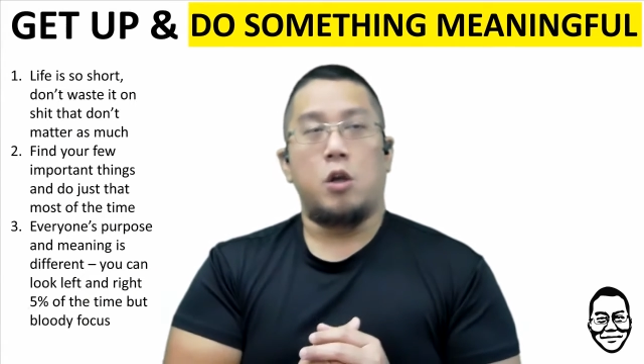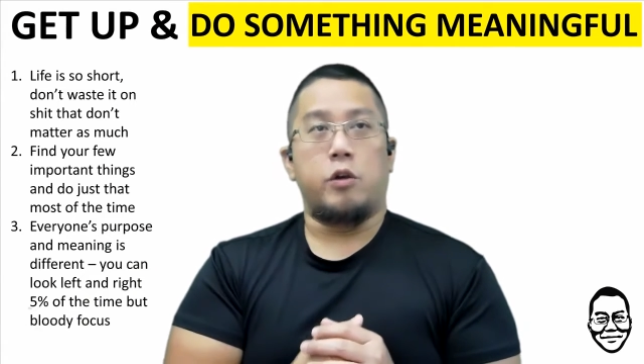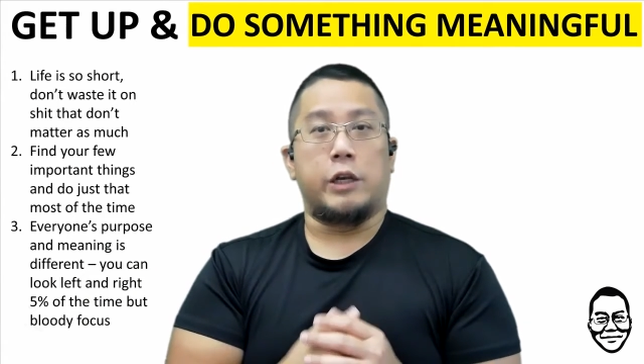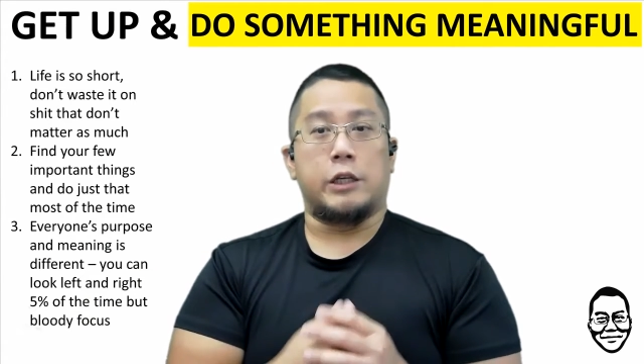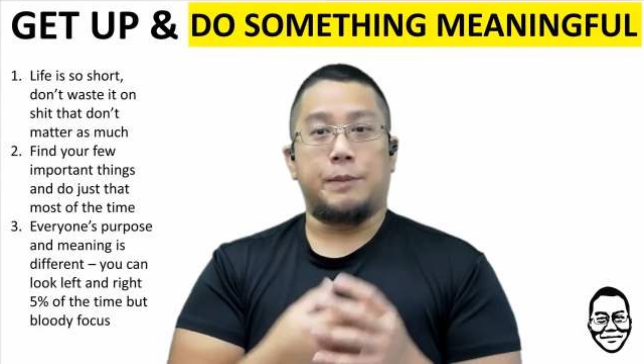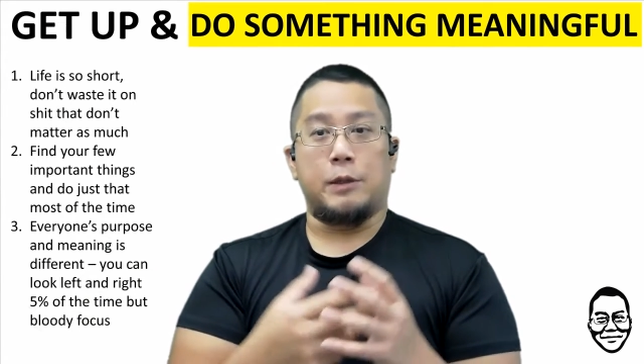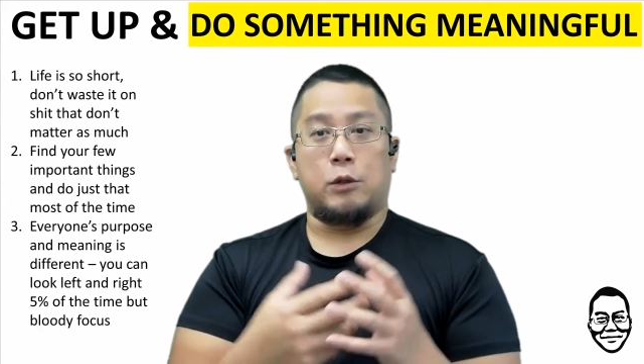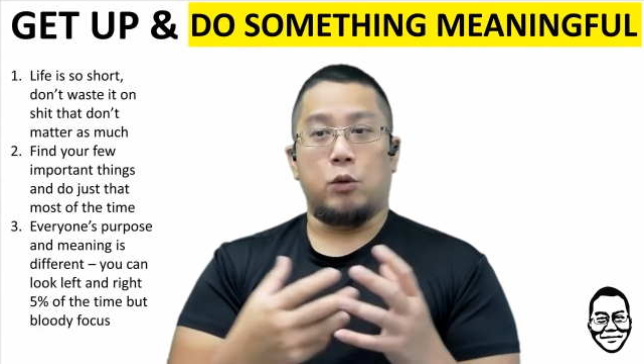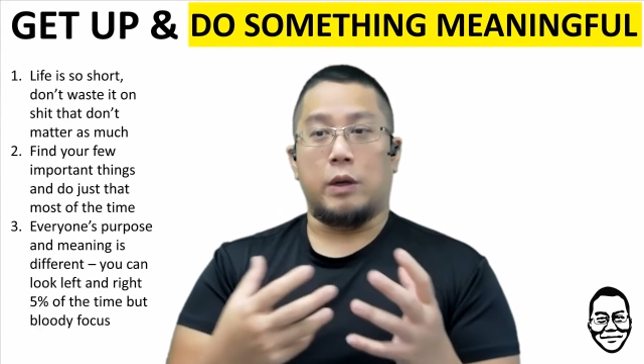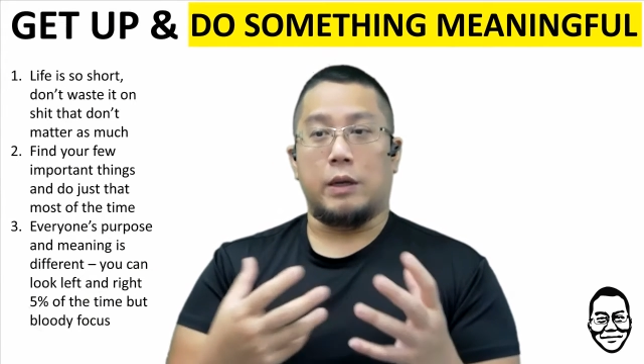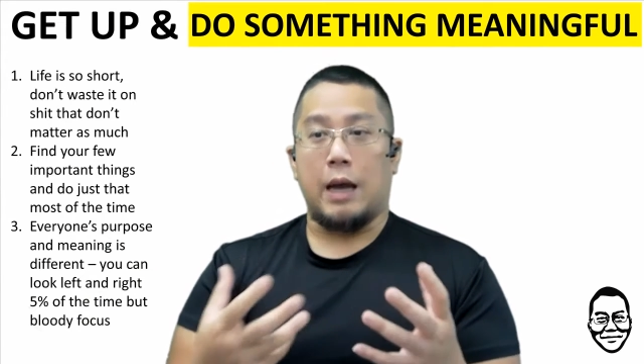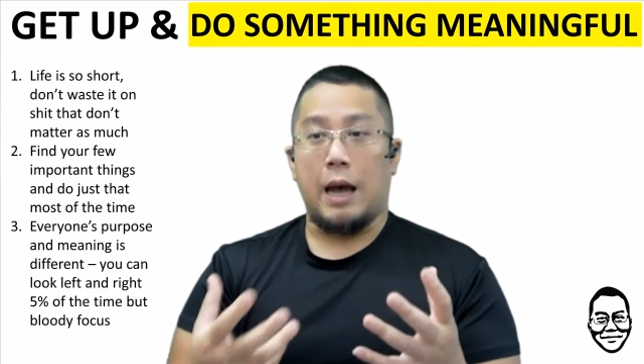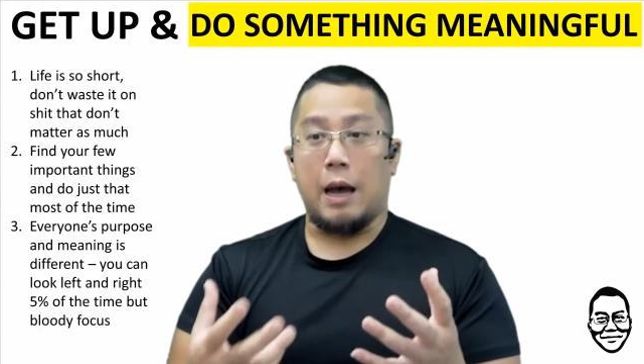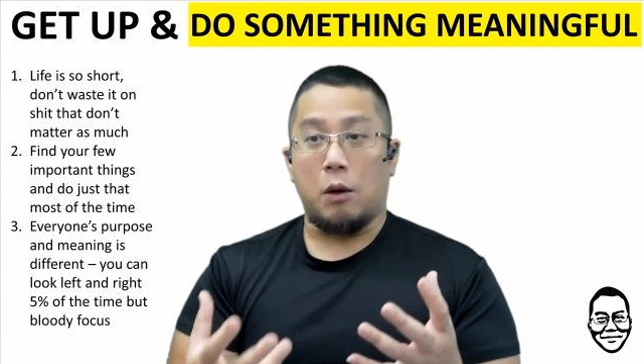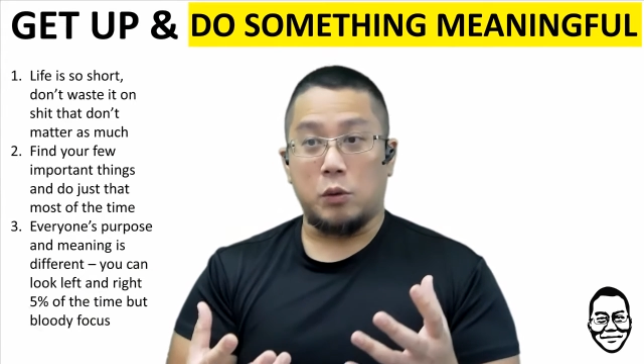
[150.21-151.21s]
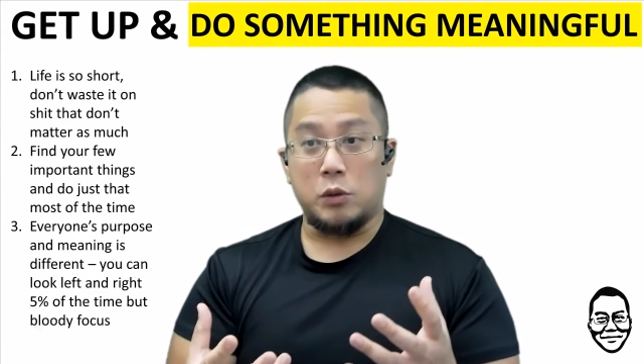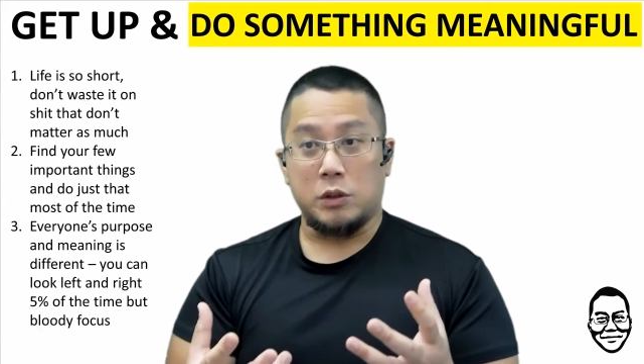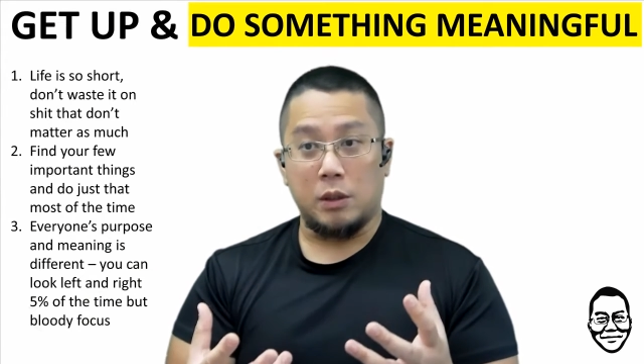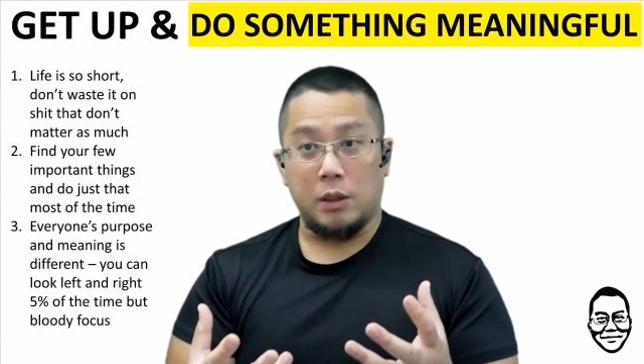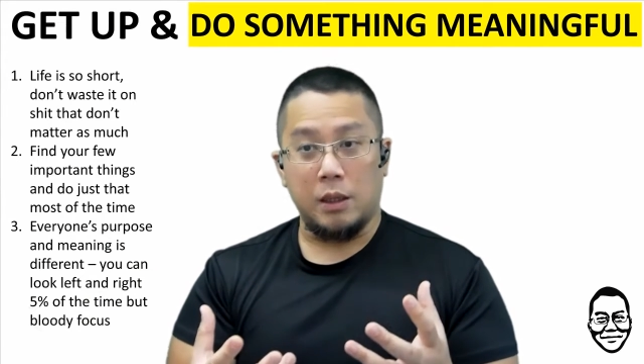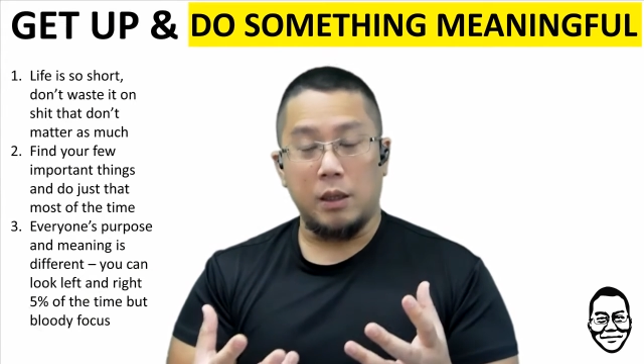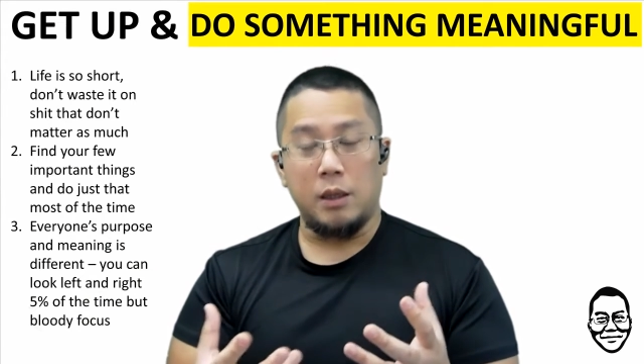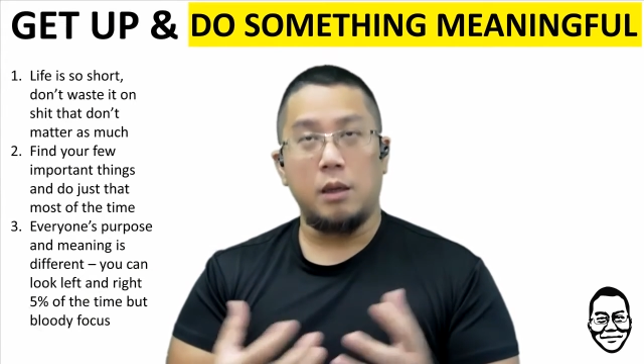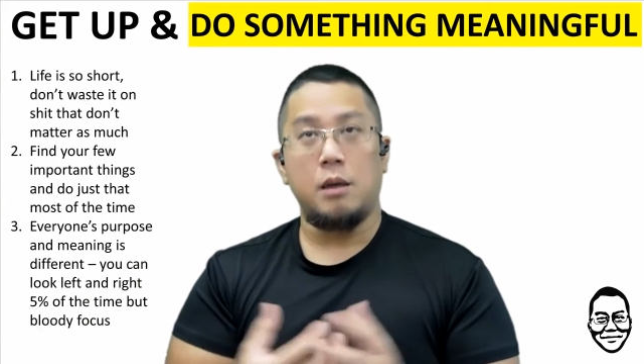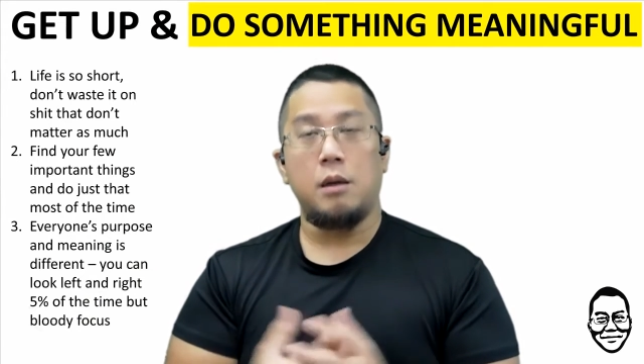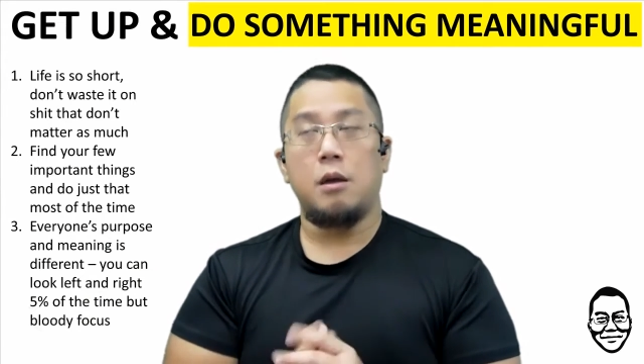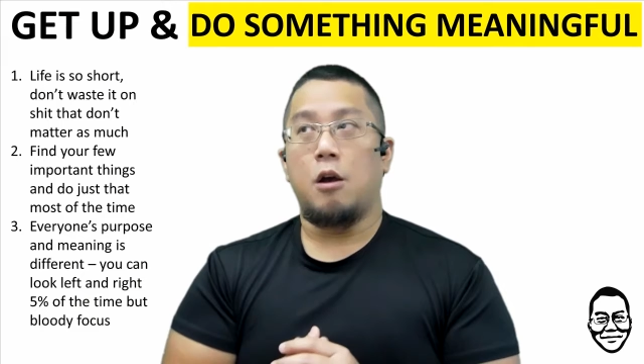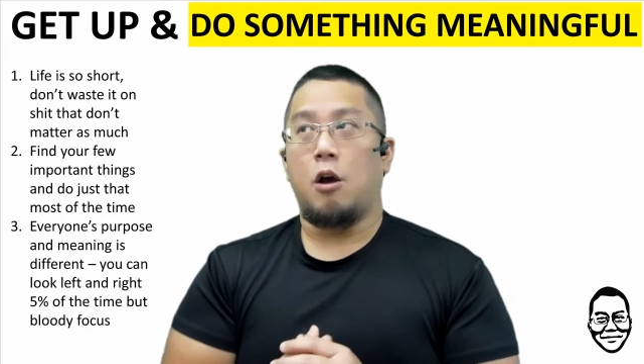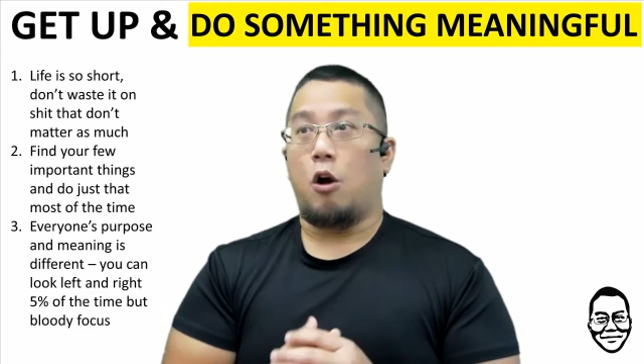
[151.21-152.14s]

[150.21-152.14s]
You can speak to a counselor